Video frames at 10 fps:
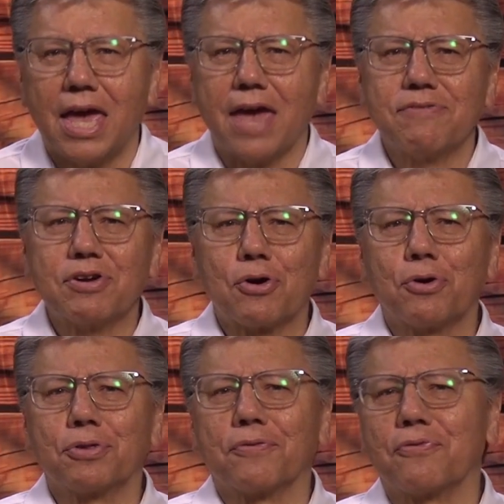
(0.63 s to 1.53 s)
Have you
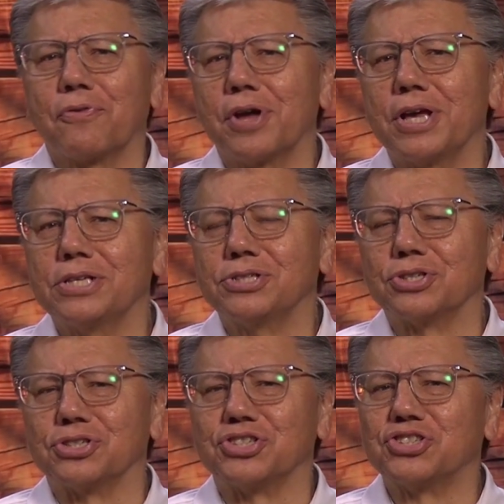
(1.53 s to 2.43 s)
heard the phrase
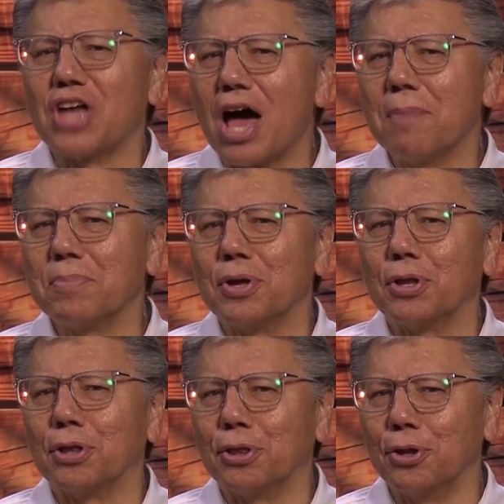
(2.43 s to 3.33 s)
to stop,
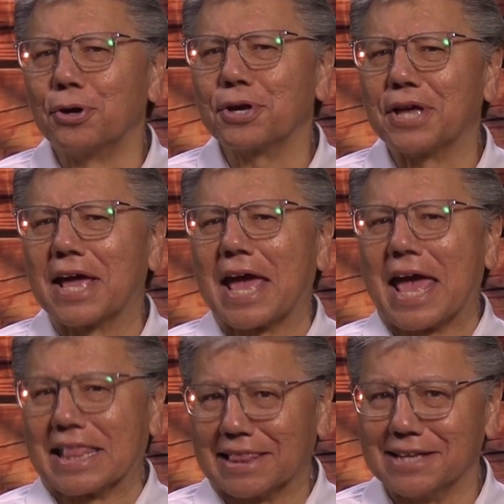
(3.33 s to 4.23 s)
look,
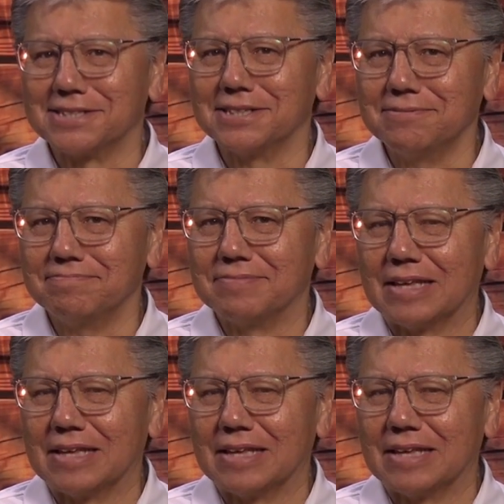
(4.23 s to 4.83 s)
and listen?